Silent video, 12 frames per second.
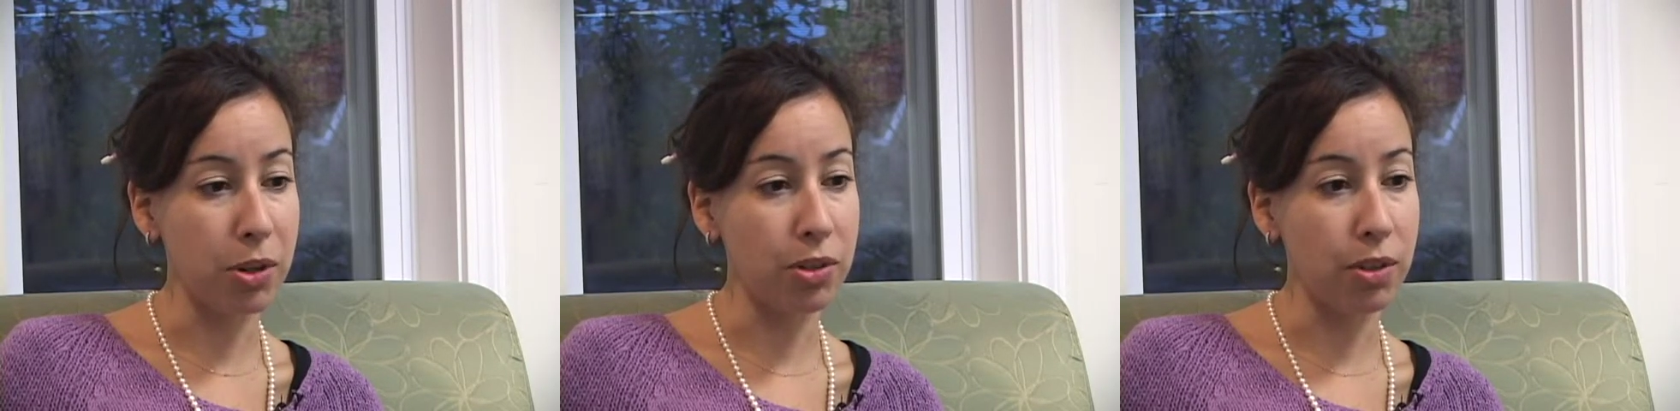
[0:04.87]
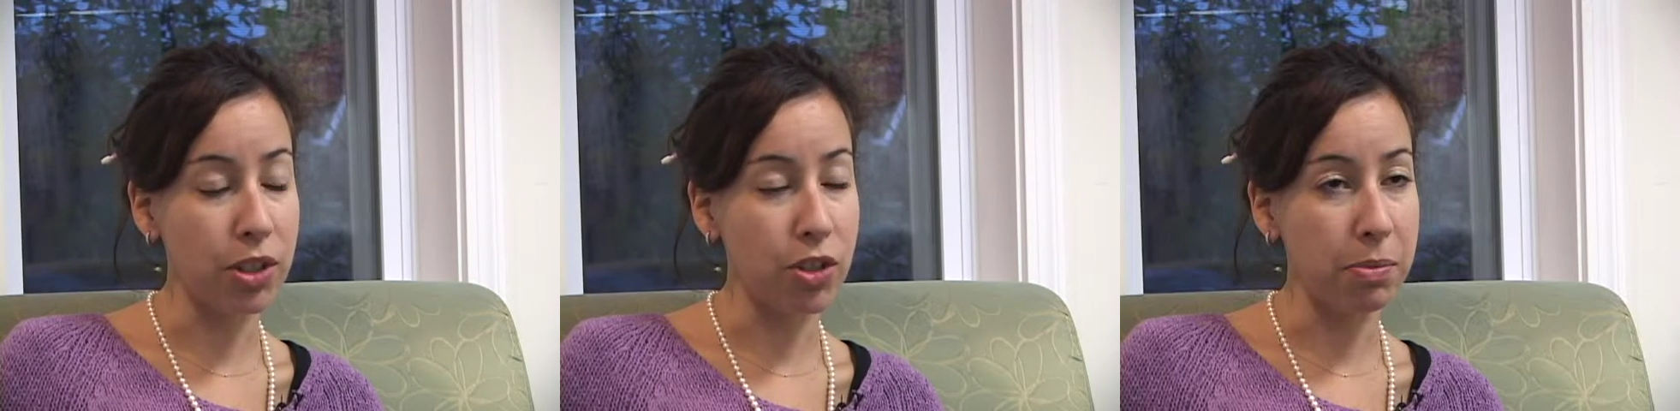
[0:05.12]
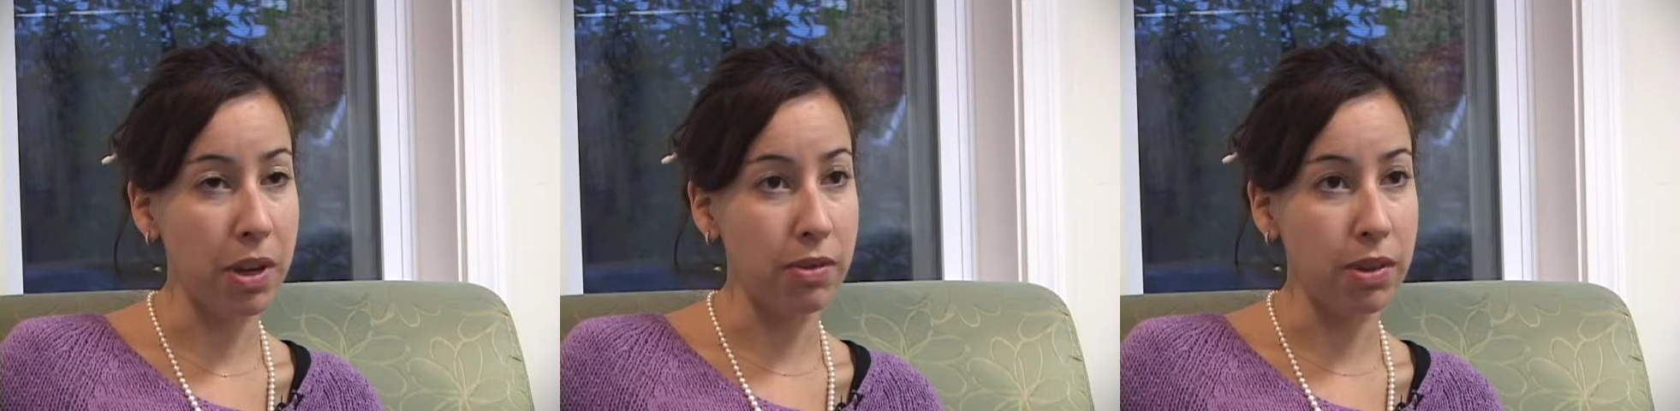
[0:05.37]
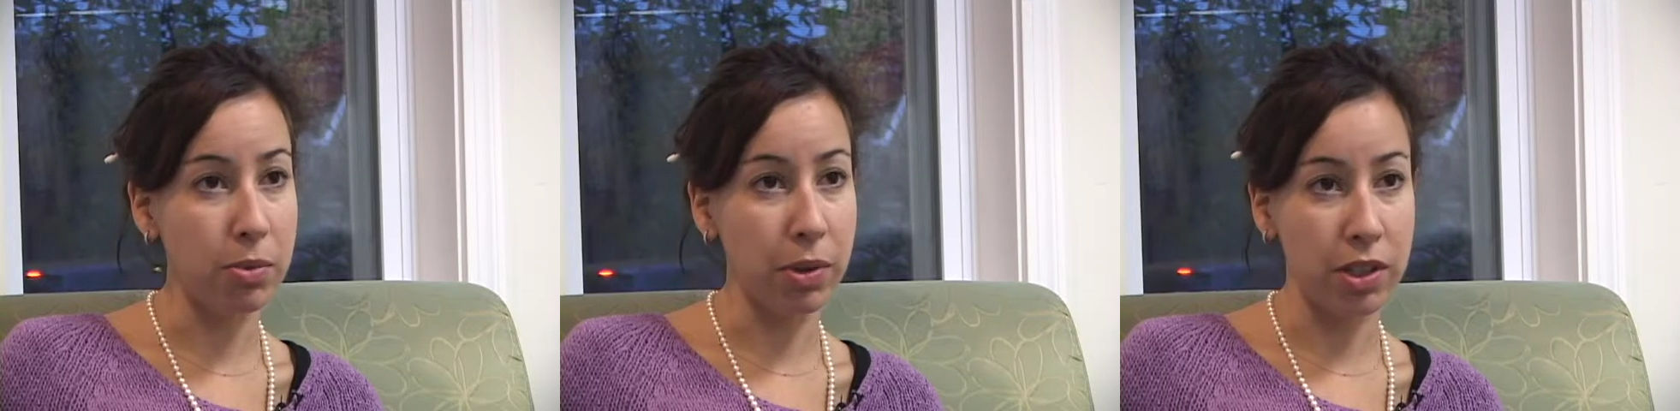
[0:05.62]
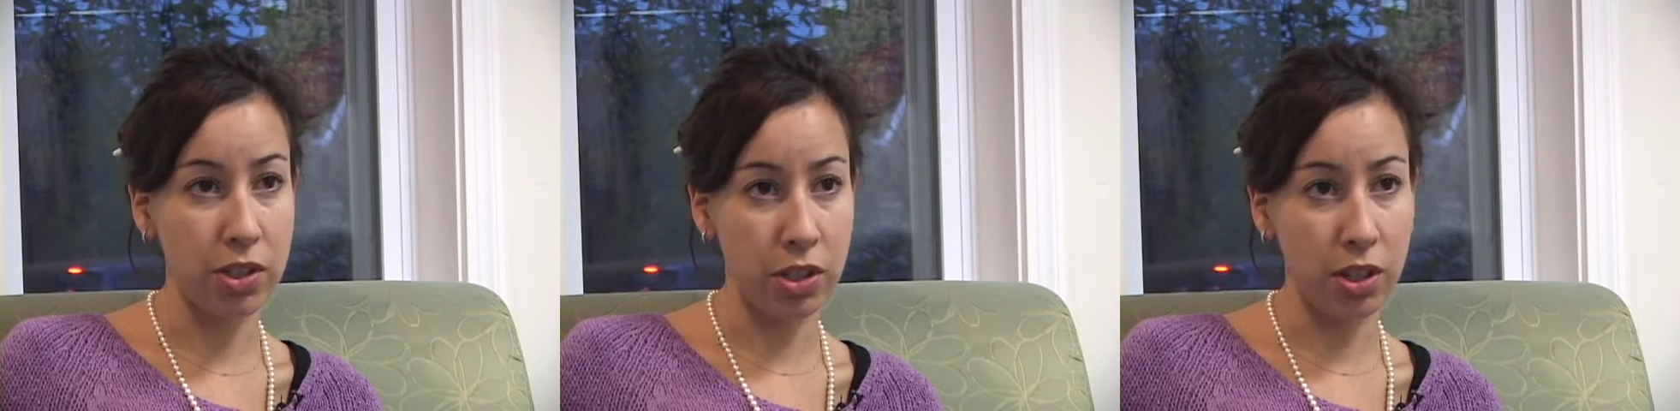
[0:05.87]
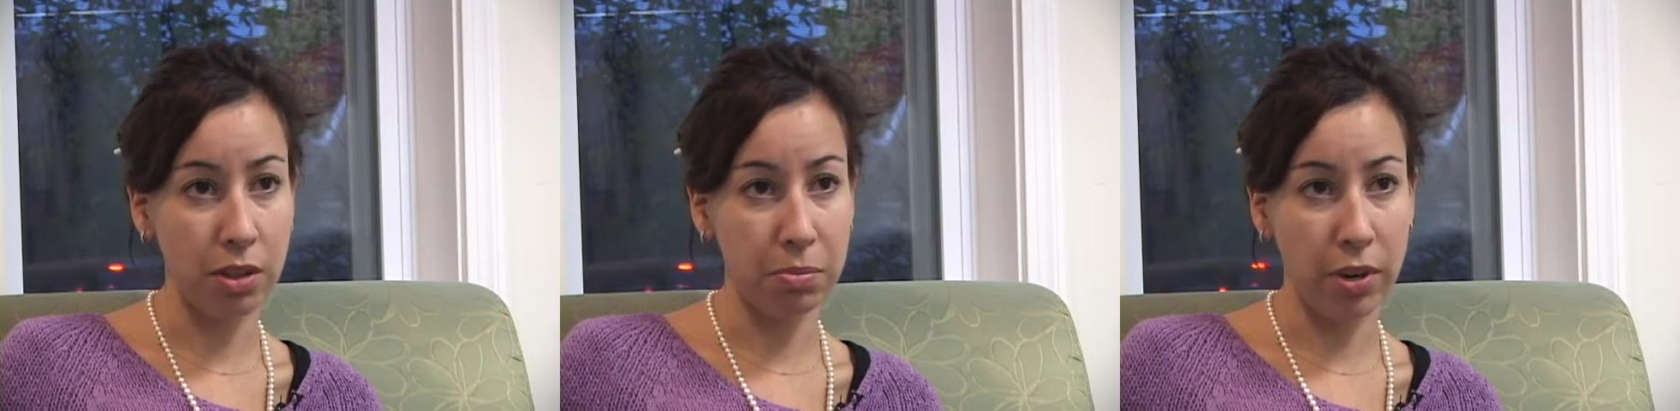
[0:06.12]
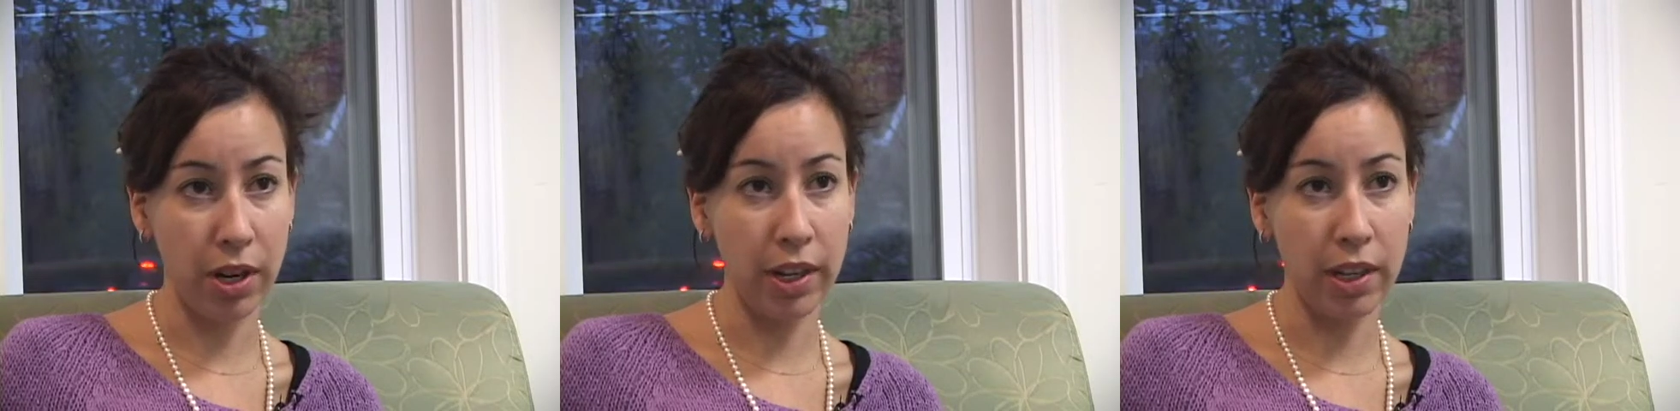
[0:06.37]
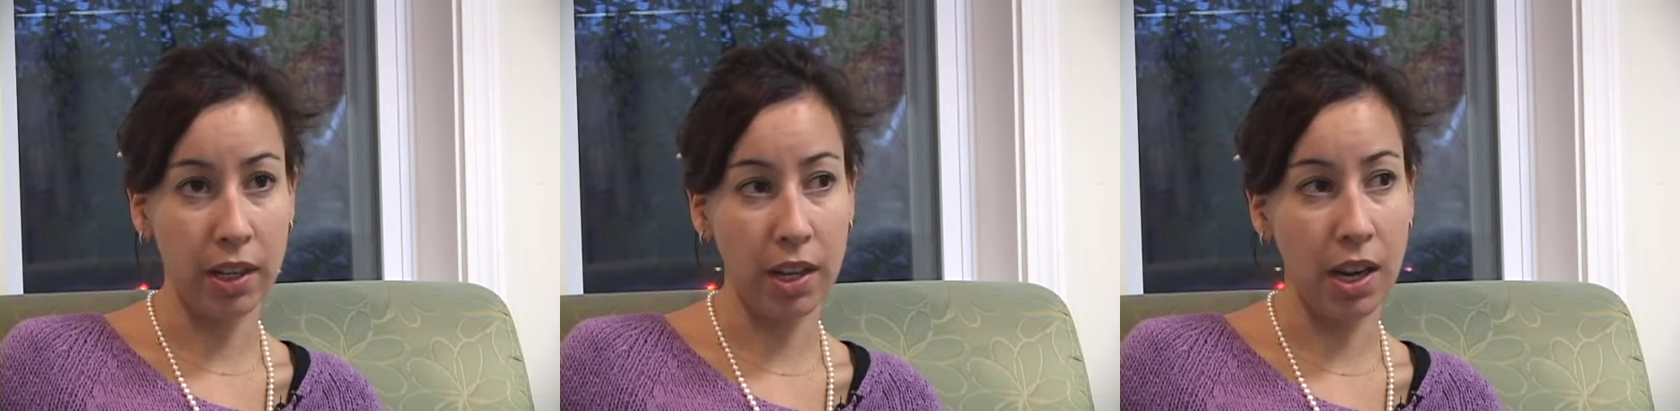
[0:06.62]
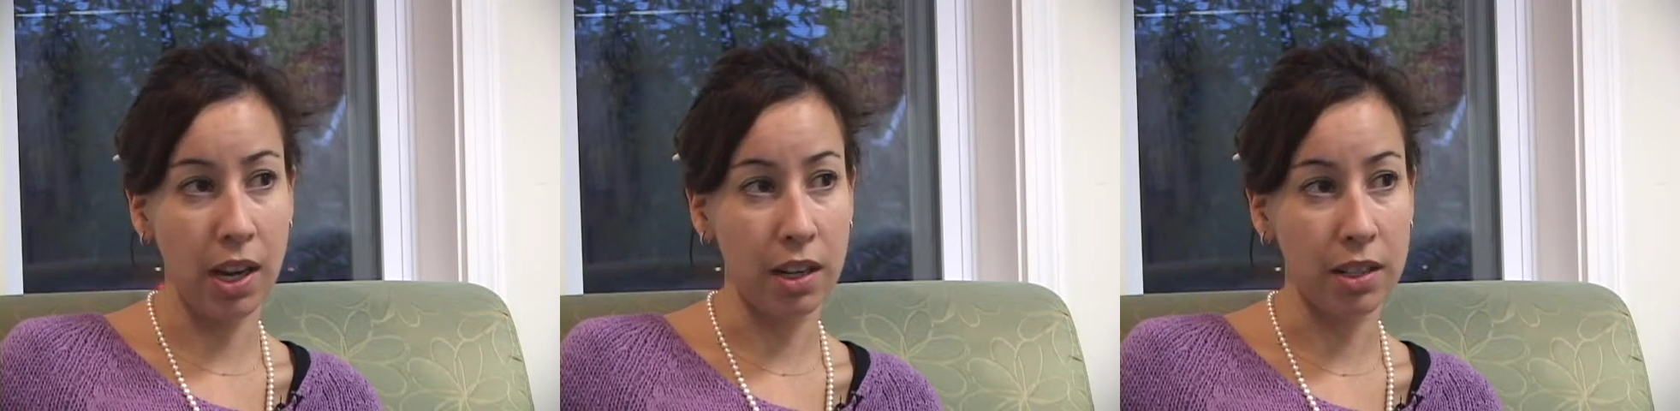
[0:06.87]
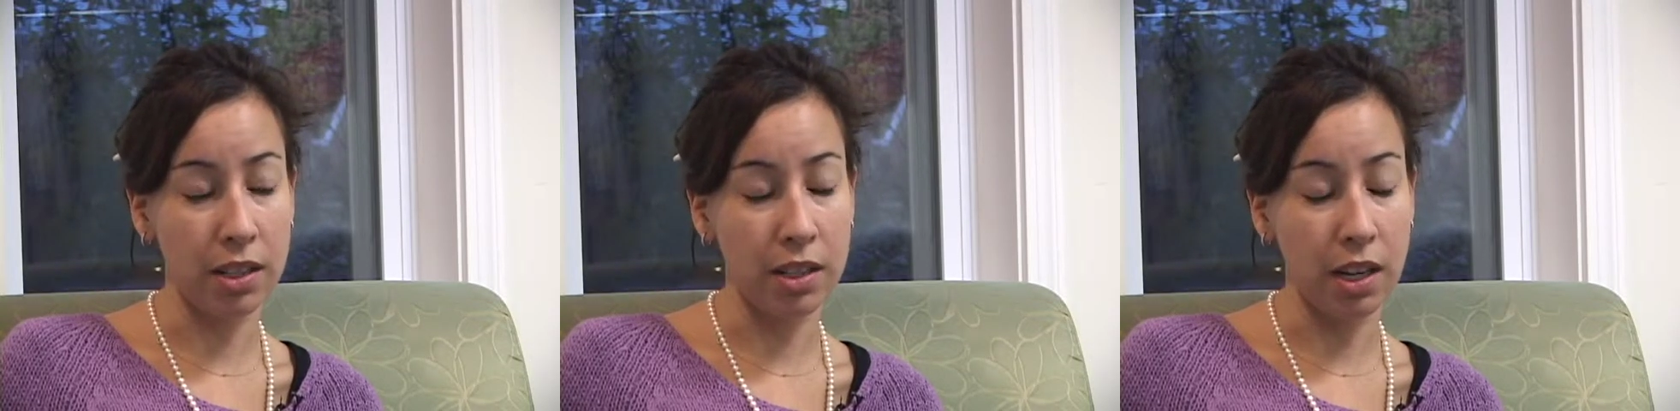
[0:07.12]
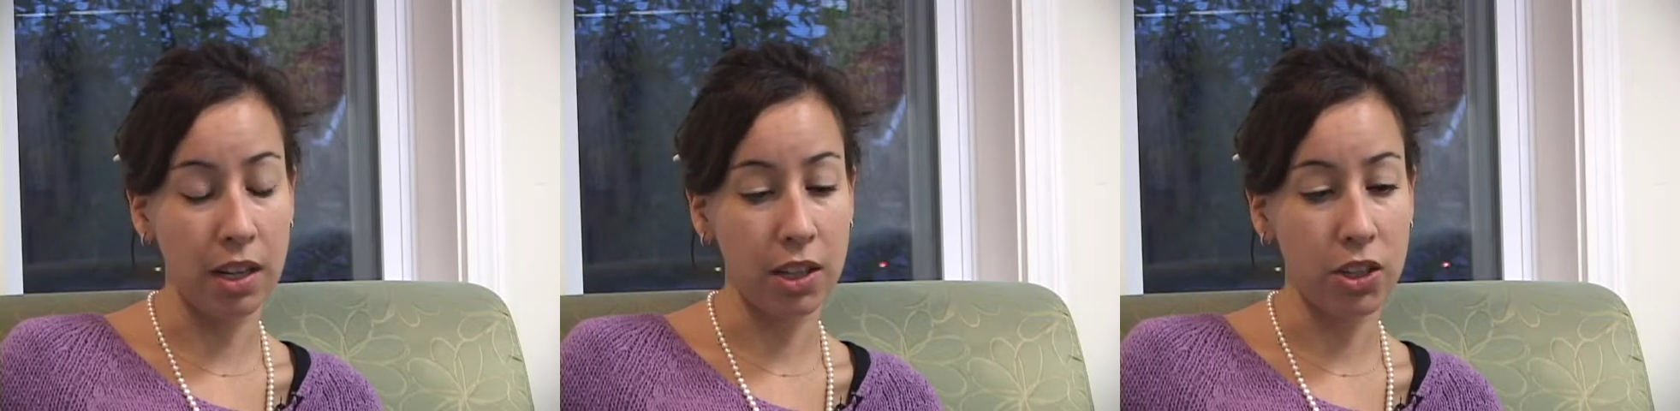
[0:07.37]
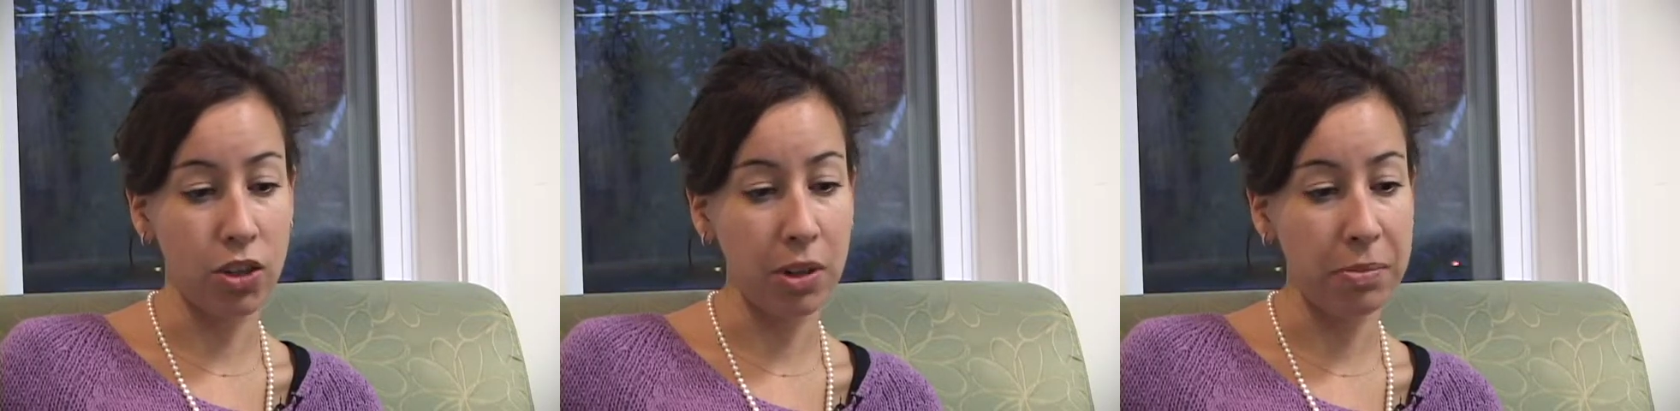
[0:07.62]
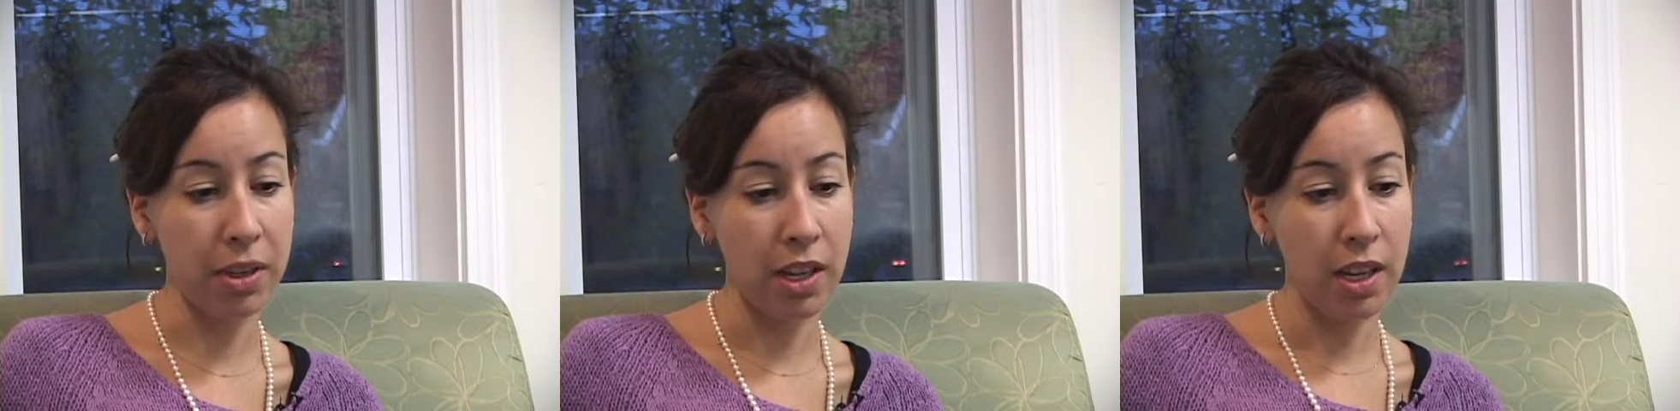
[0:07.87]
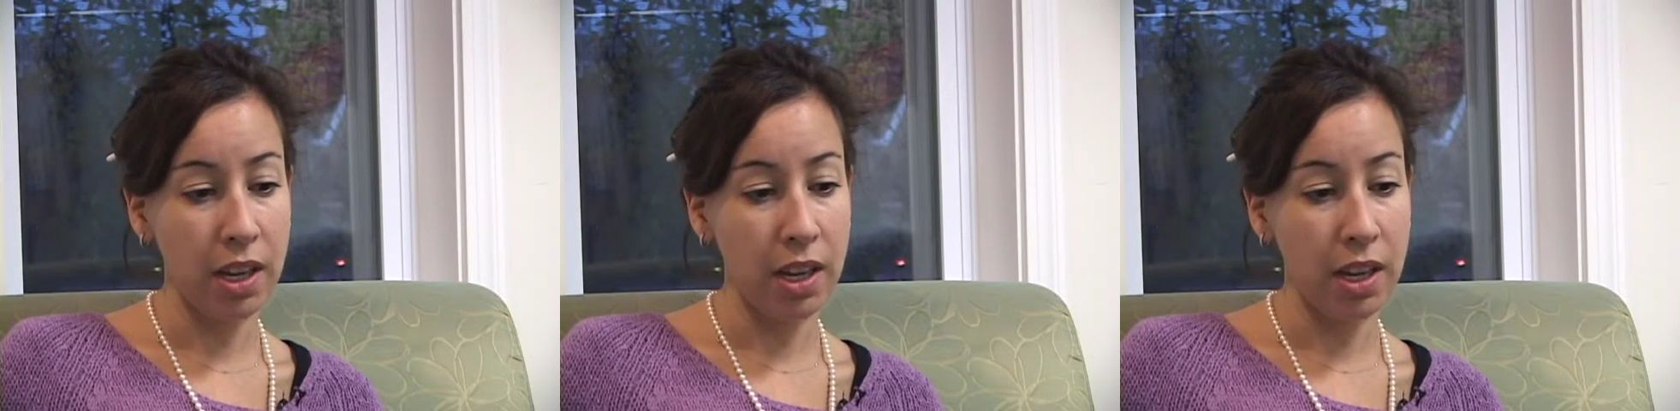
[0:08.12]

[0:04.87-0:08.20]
birthright trip every winter break, and it's a 10-day trip